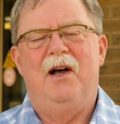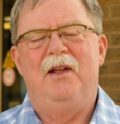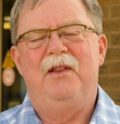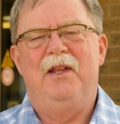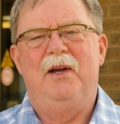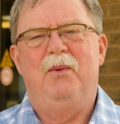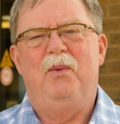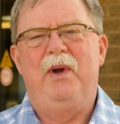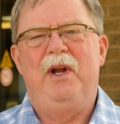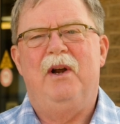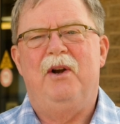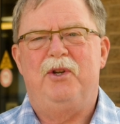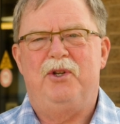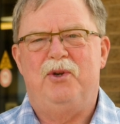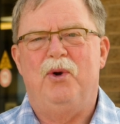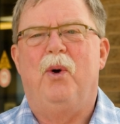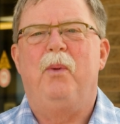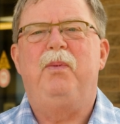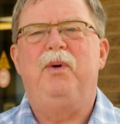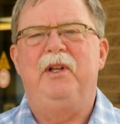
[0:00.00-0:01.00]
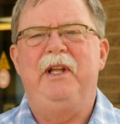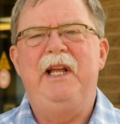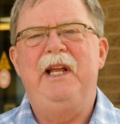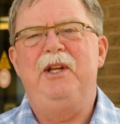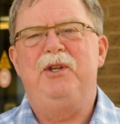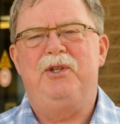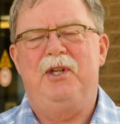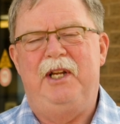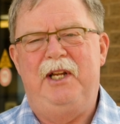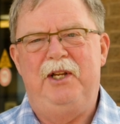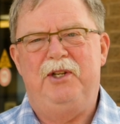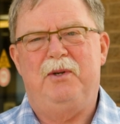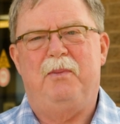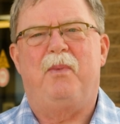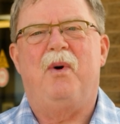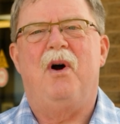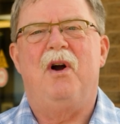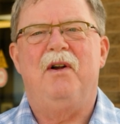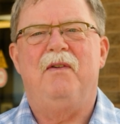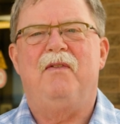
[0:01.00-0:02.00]
that we are so pleased that he's
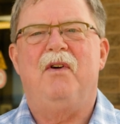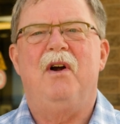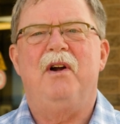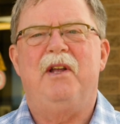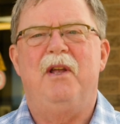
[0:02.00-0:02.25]
a part of our